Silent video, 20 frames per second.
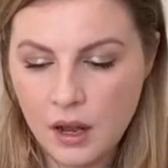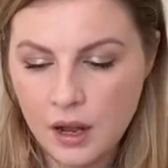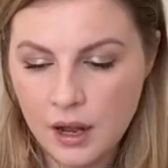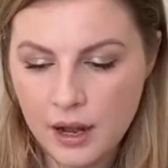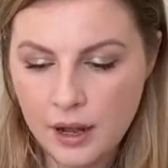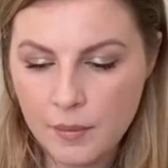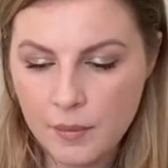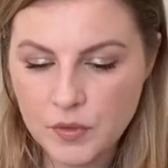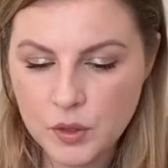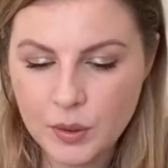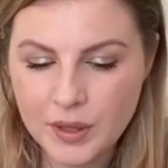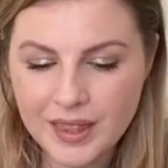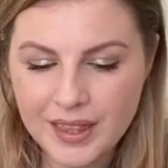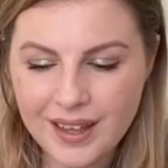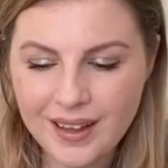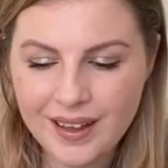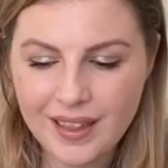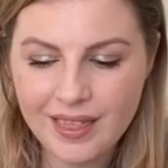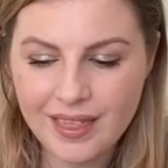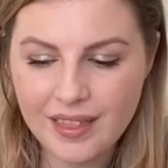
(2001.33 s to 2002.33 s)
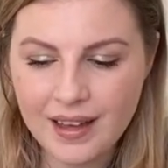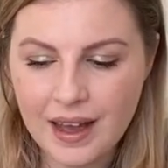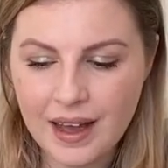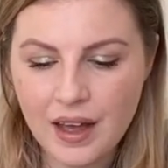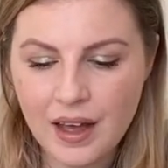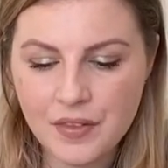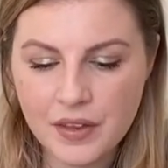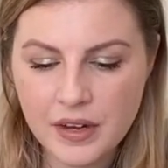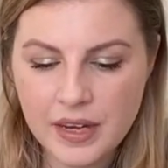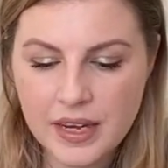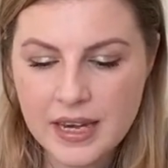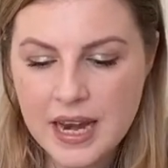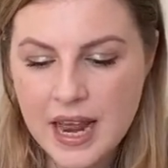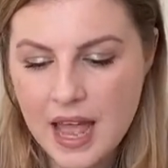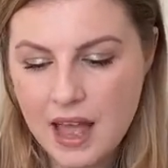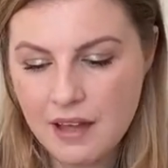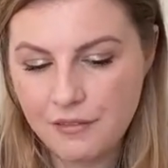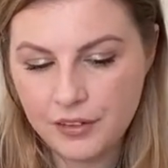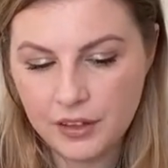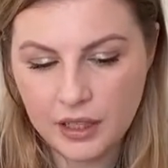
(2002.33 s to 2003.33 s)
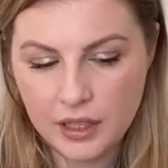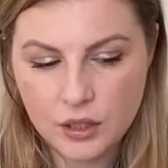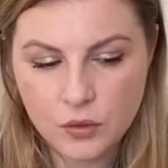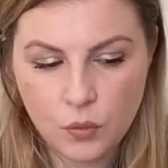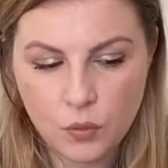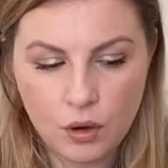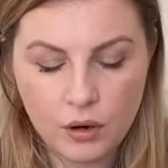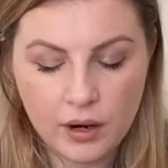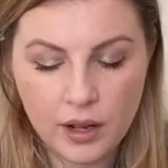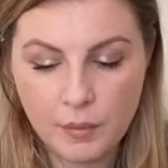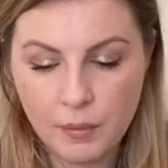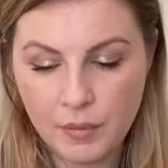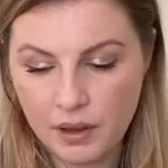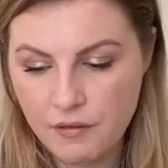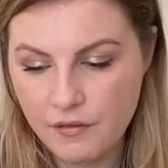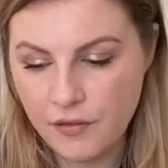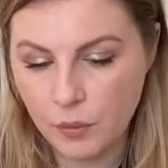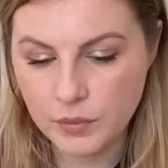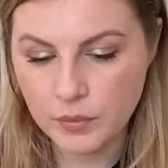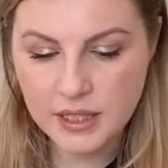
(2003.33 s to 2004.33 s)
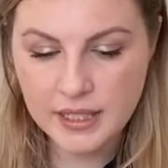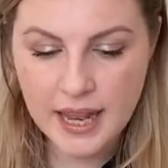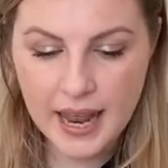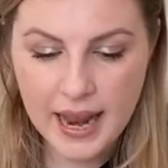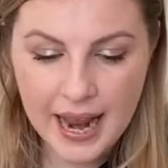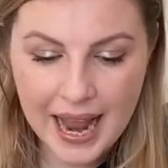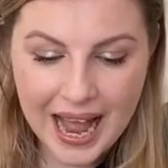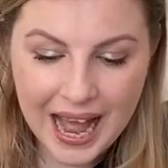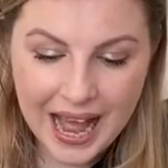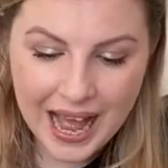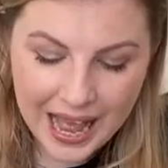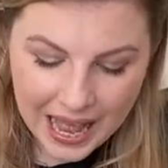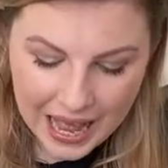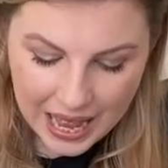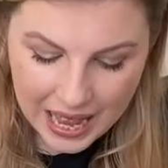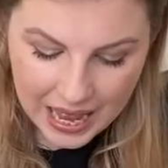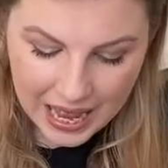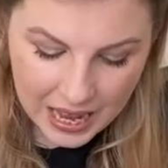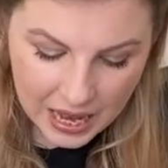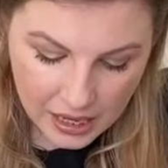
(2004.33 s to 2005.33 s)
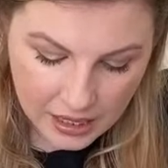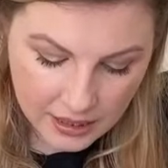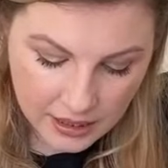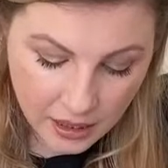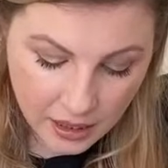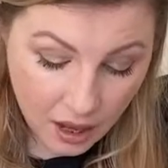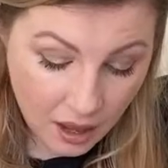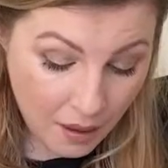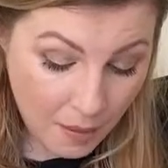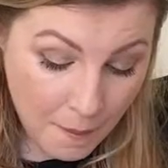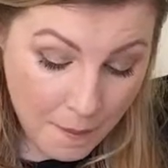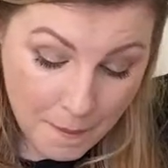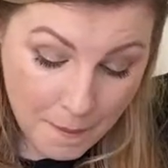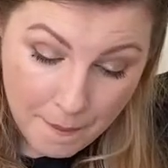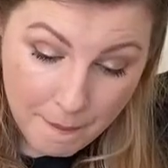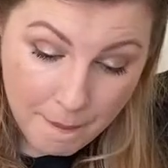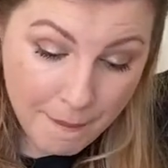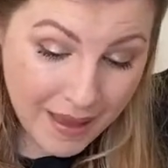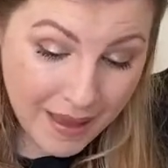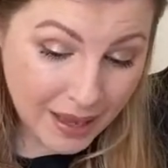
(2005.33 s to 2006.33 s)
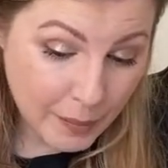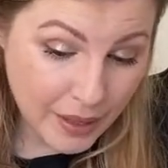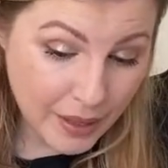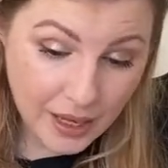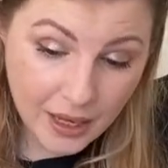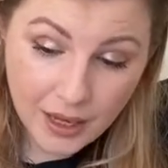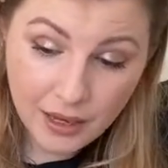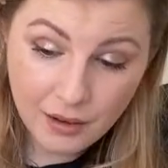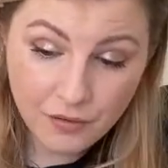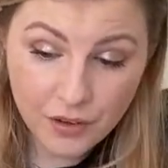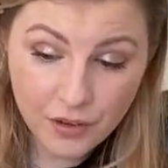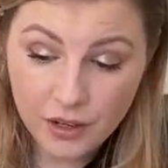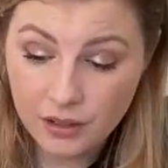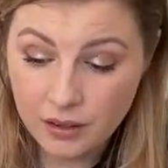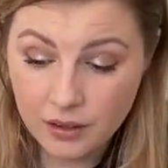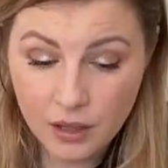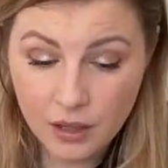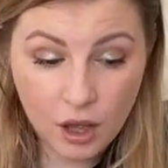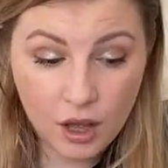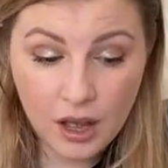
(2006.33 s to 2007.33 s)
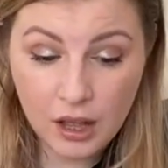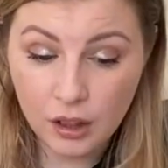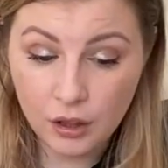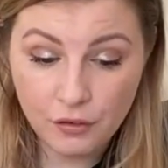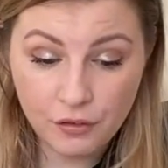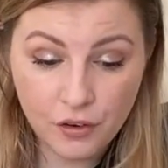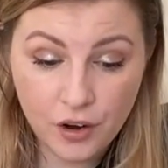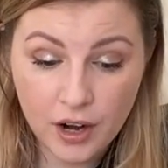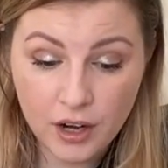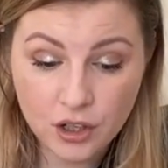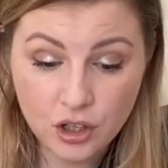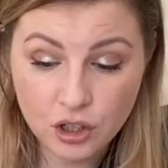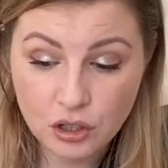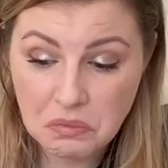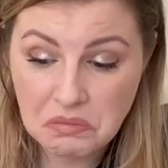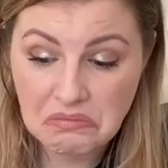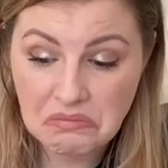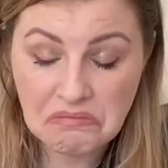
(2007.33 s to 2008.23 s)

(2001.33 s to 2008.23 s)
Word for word: Um, so I think that and the Netflix one I might film today and maybe even the HelloFresh.